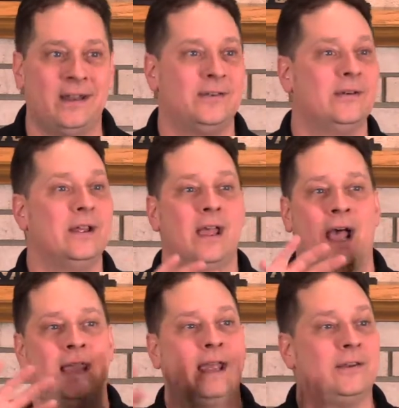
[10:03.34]
I do.
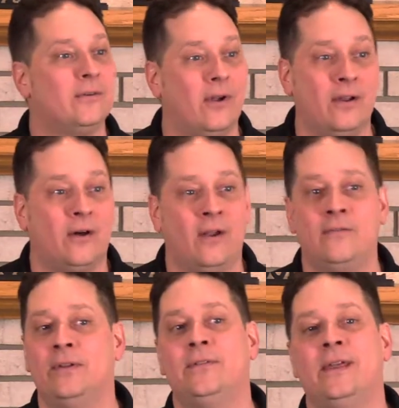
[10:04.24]
I can't do all, all
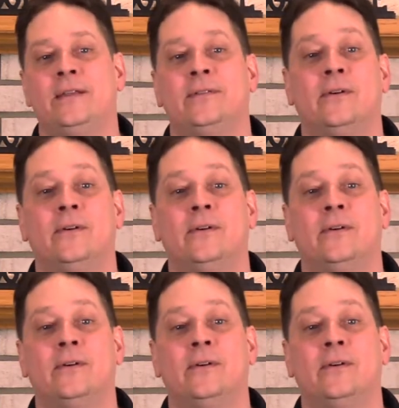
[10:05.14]
of those things.